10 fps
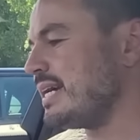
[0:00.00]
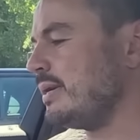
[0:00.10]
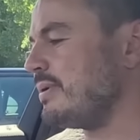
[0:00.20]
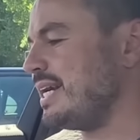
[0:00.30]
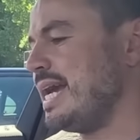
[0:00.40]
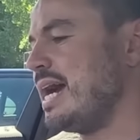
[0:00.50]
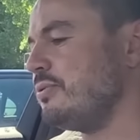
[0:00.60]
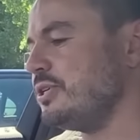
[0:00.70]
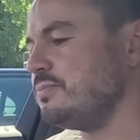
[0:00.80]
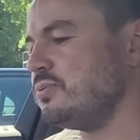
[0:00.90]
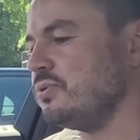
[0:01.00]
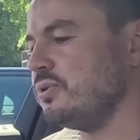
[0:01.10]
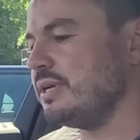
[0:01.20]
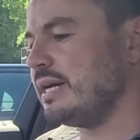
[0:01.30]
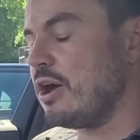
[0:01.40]
stations and
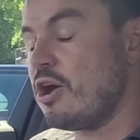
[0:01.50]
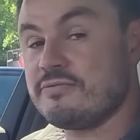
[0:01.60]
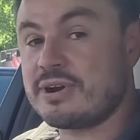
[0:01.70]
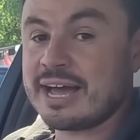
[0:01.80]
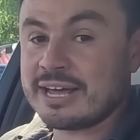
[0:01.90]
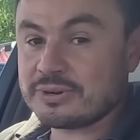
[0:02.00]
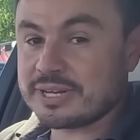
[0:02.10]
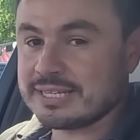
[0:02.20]
inefficient charging